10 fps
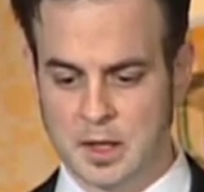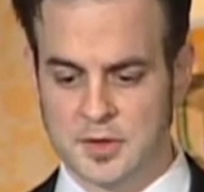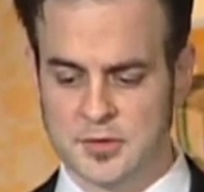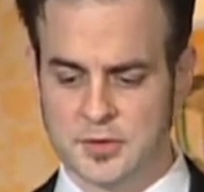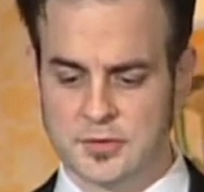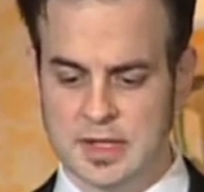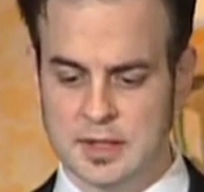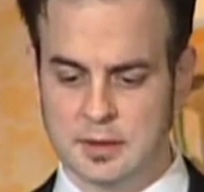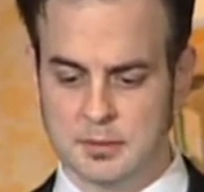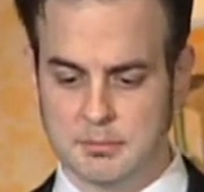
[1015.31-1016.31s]
This is
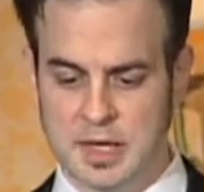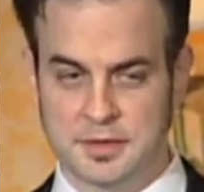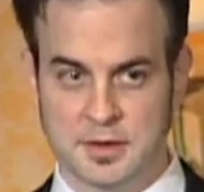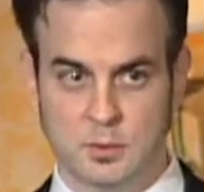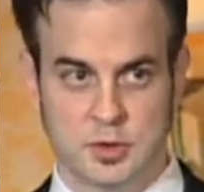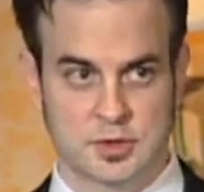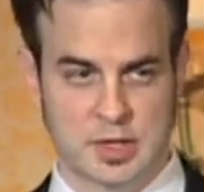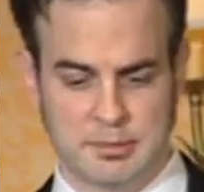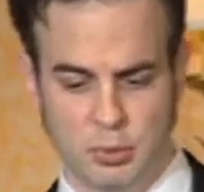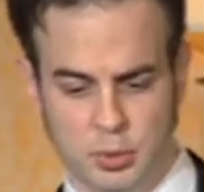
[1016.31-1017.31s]
the method which
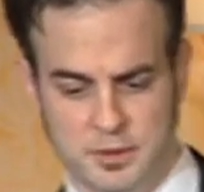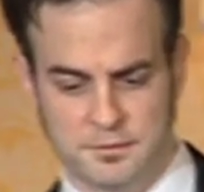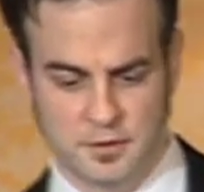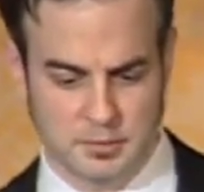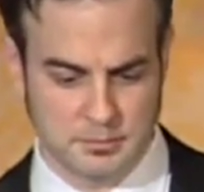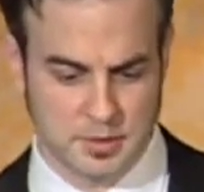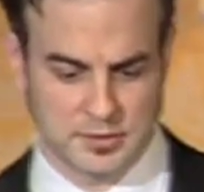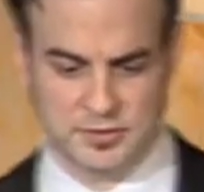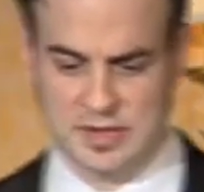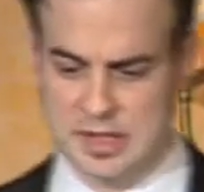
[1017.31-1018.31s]
I ported from a
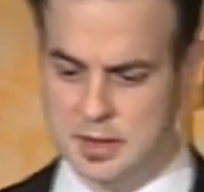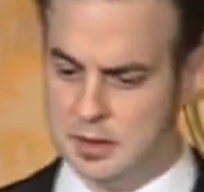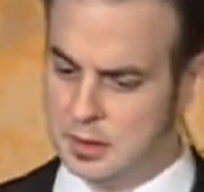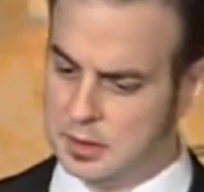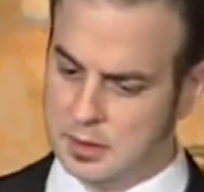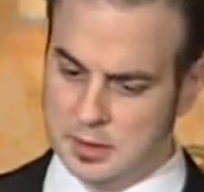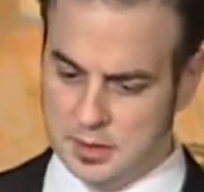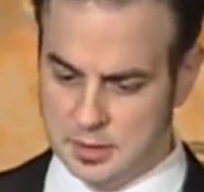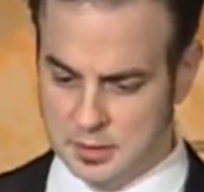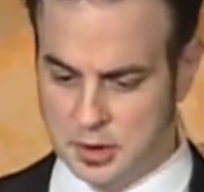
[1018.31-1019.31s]
C
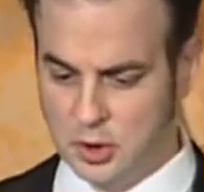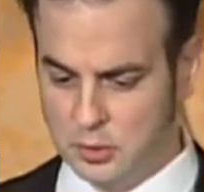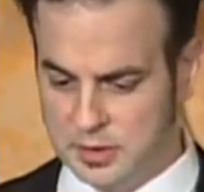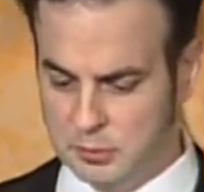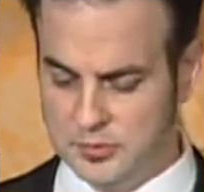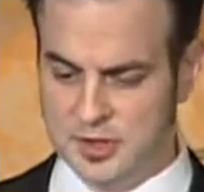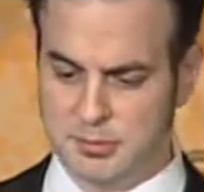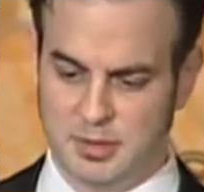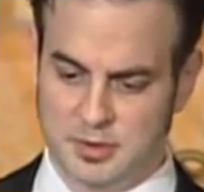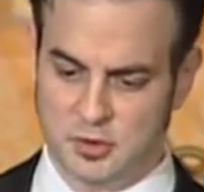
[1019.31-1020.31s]
code that was in
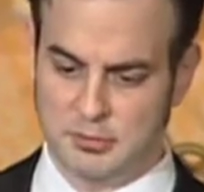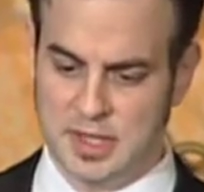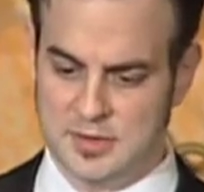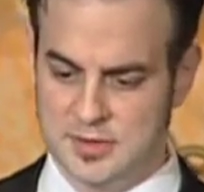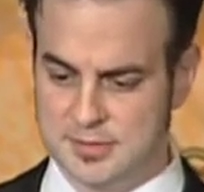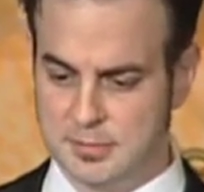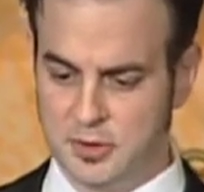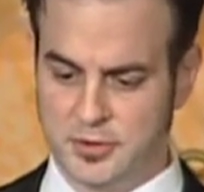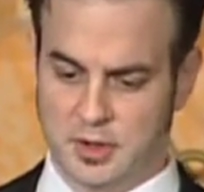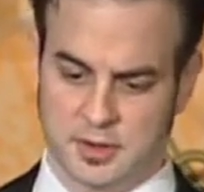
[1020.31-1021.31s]
the public domain to
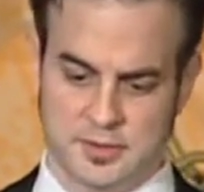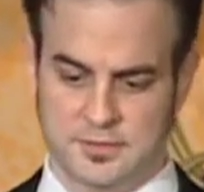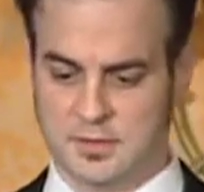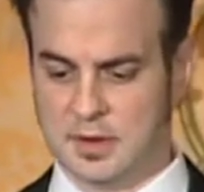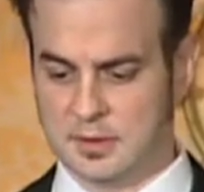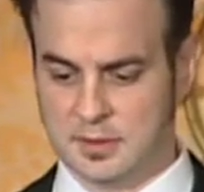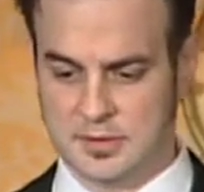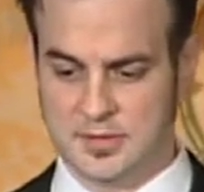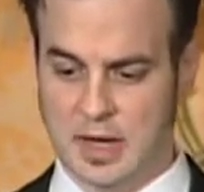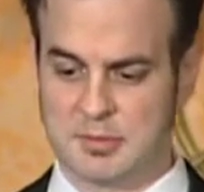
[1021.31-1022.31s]
Smalltalk.
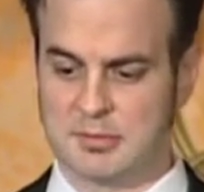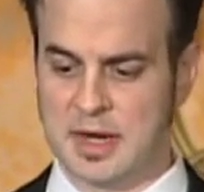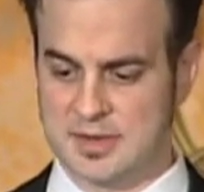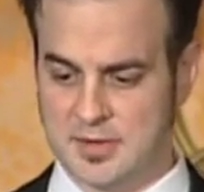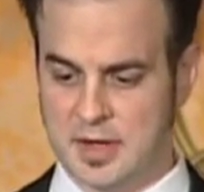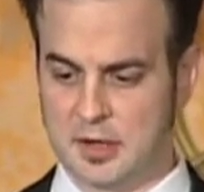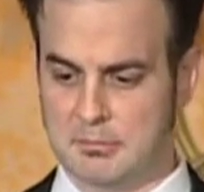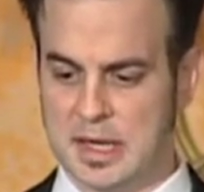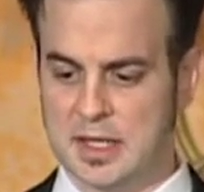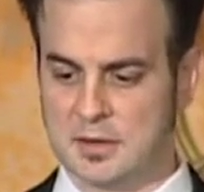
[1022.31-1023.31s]
As optimized as I can
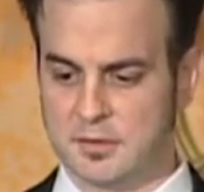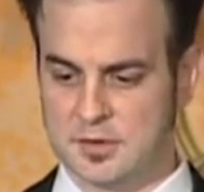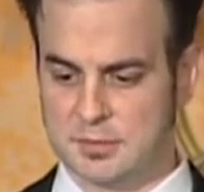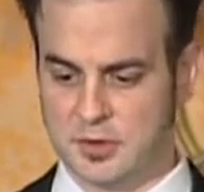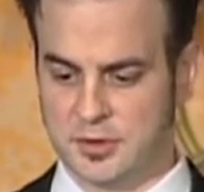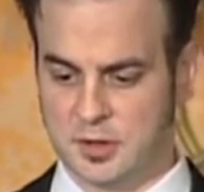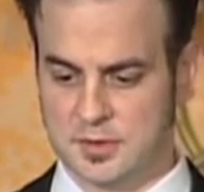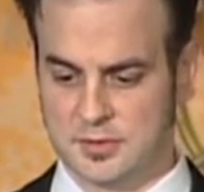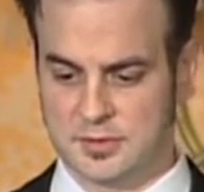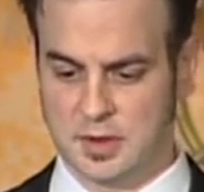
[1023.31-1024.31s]
make it for Smalltalk.
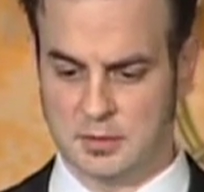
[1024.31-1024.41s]
This